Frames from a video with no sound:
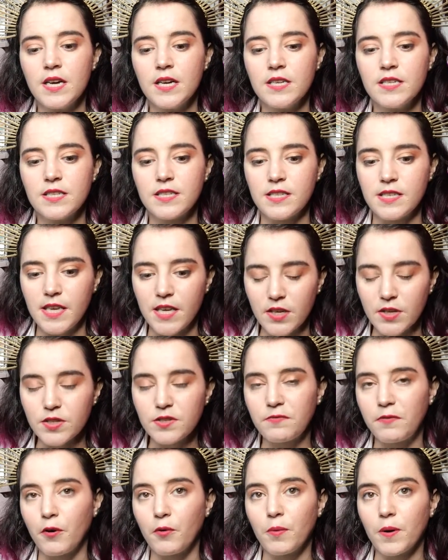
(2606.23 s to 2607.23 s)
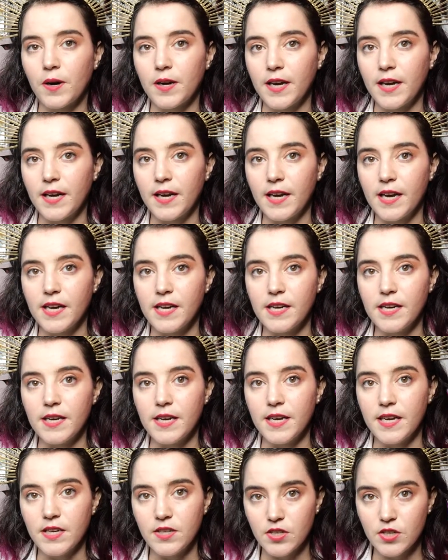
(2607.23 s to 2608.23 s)
skills for working in
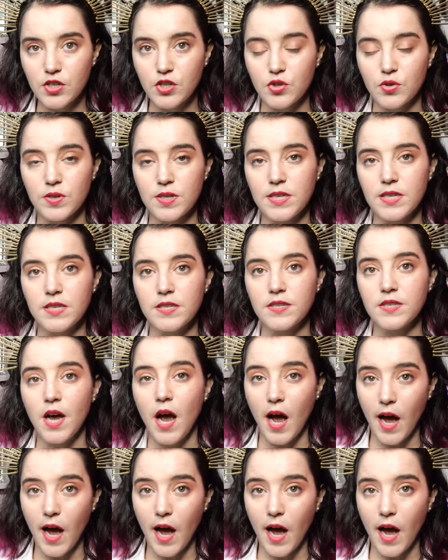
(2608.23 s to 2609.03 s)
industries